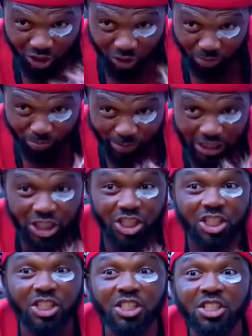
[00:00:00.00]
will
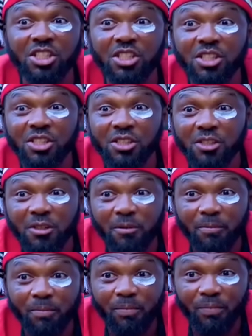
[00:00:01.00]
cement
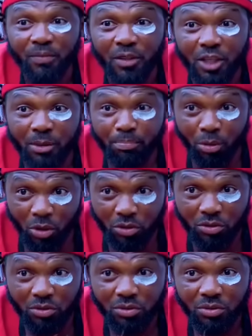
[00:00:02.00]
the
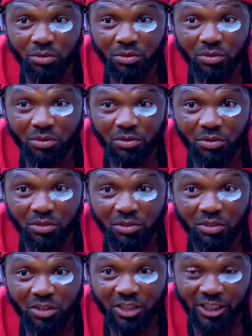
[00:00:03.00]
bond.
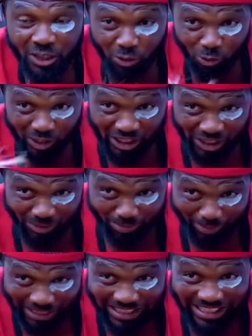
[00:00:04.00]
It will
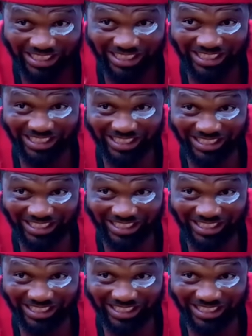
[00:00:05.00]
cement